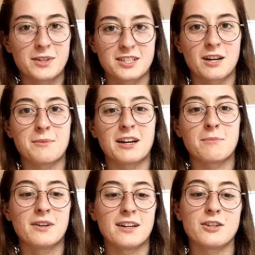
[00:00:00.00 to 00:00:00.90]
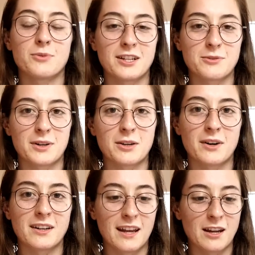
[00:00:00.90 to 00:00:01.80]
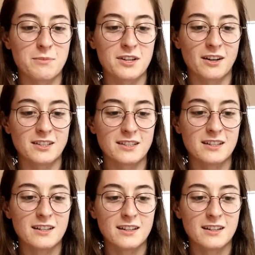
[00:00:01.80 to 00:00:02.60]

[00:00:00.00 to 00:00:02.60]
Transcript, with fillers: what's coming up in 2021 and beyond.